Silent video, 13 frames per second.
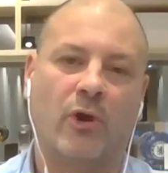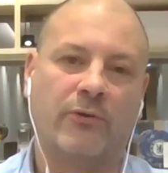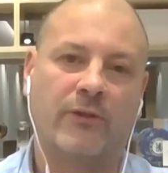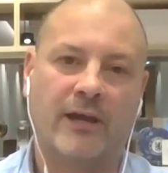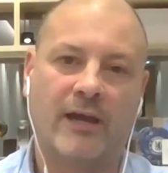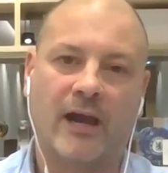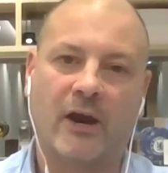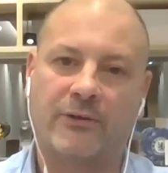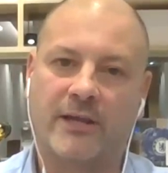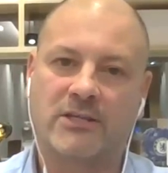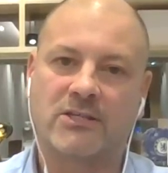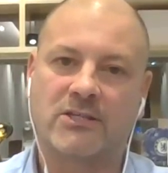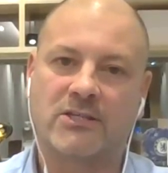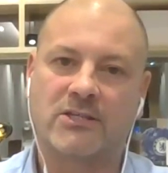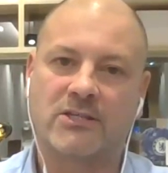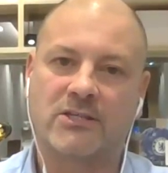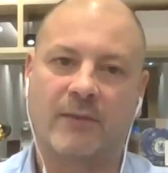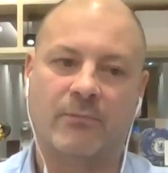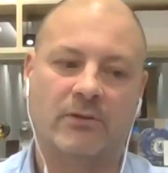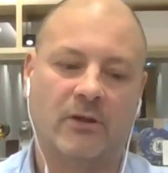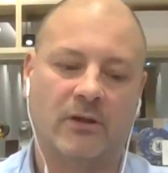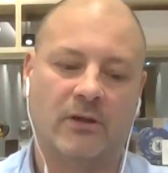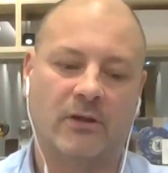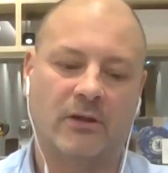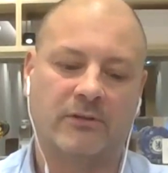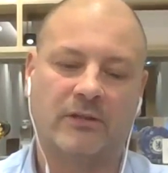or not they are in that
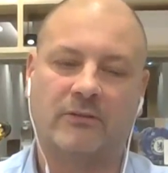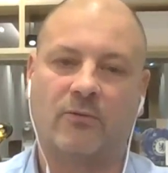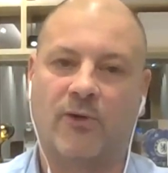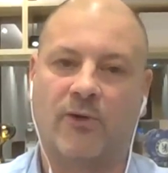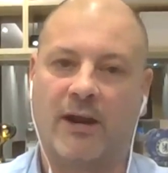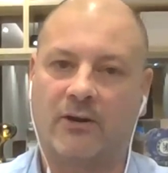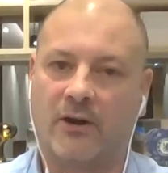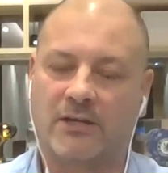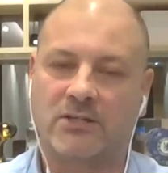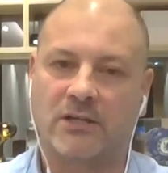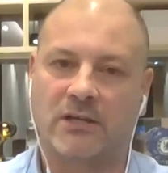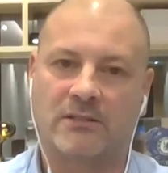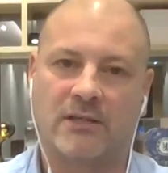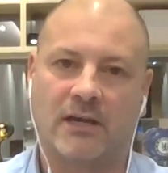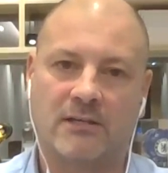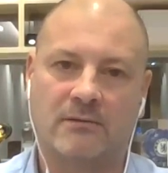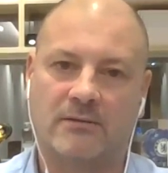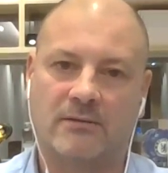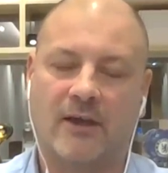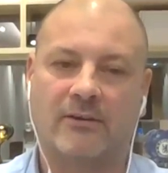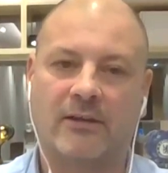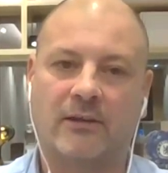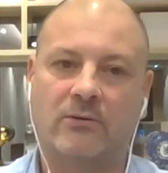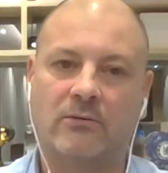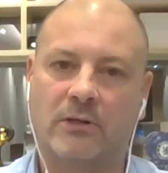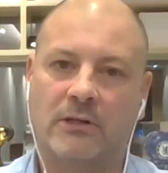statement. I think the rate hikes are a done
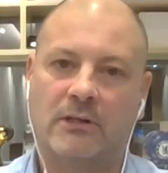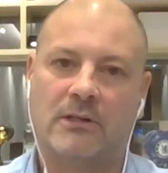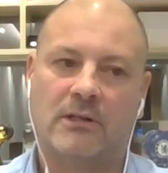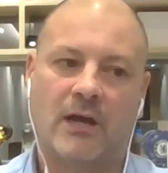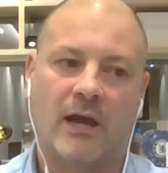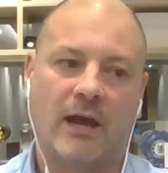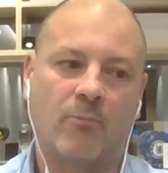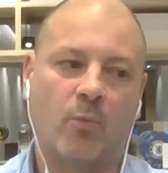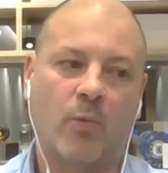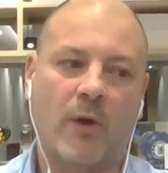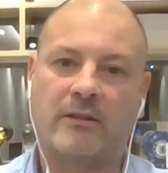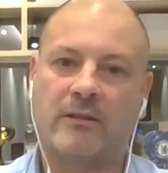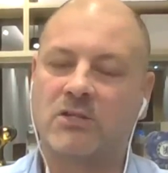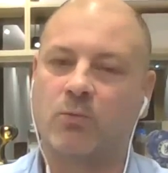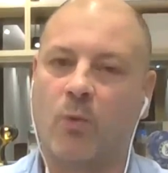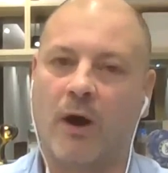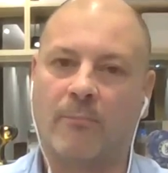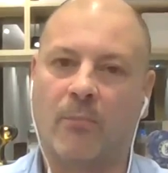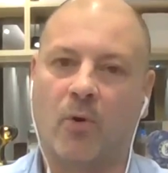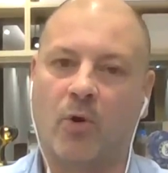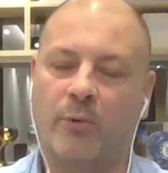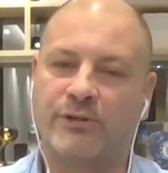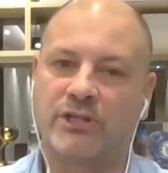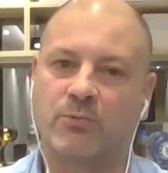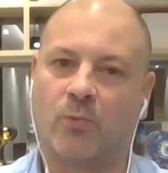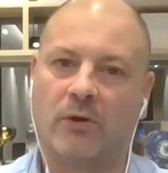deal. Um, whether there's one more,
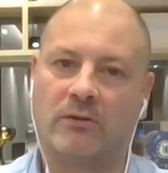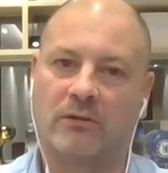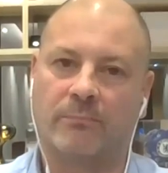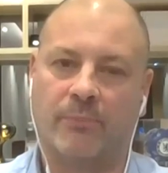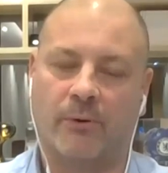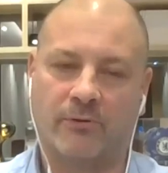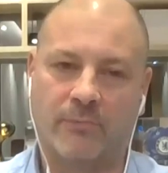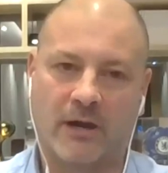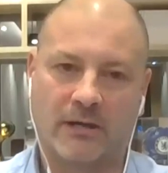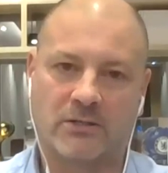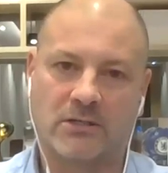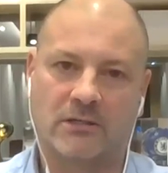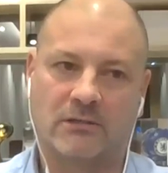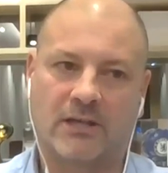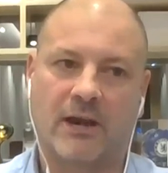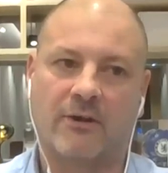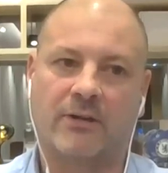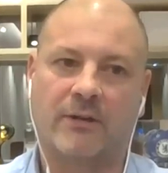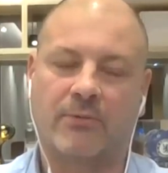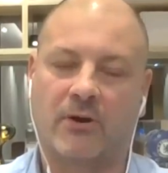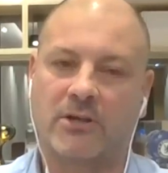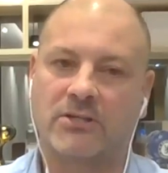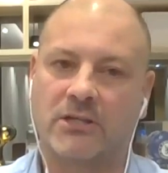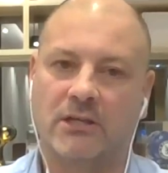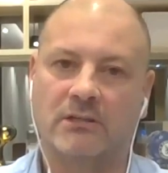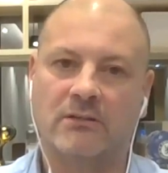which is what the bond markets are currently
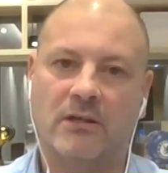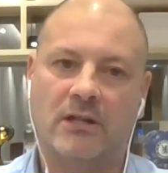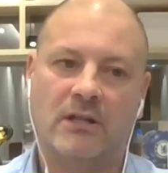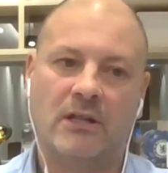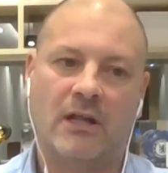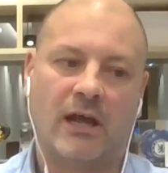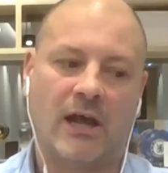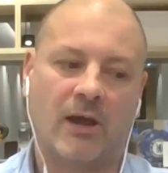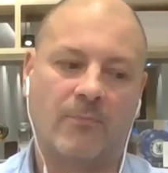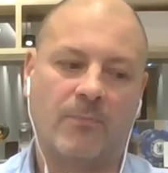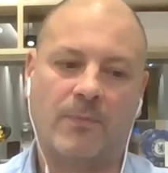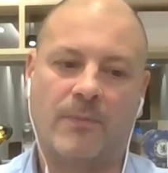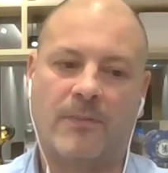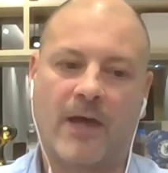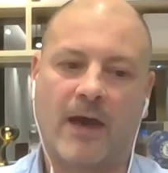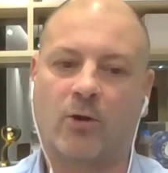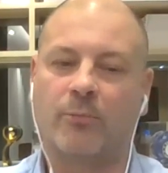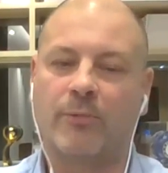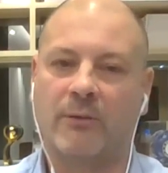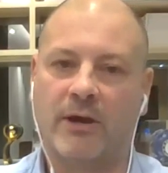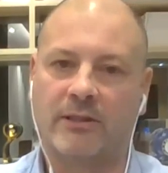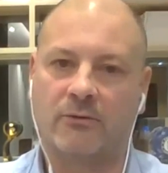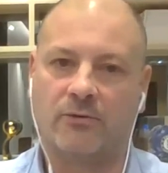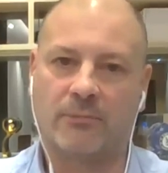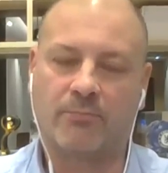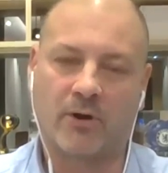pricing in, um, that'll be where
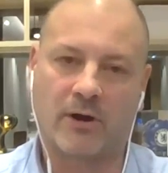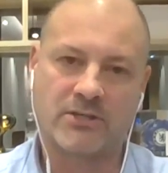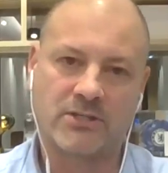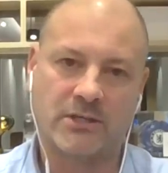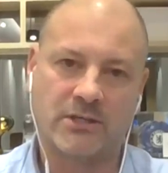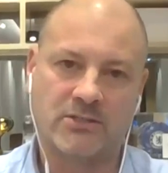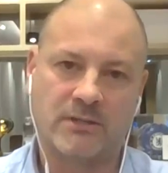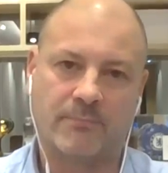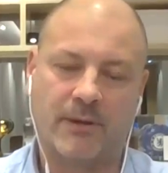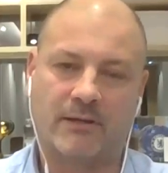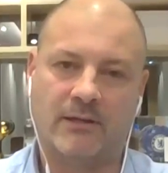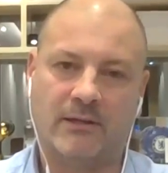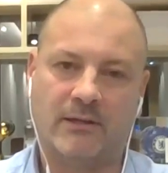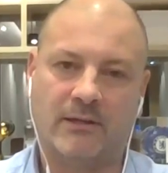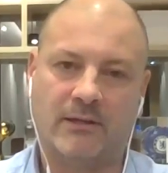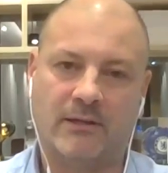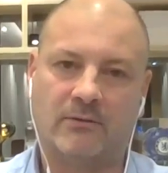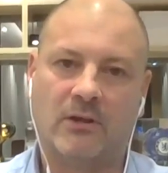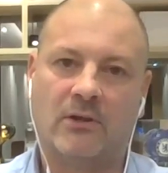the repricing is depending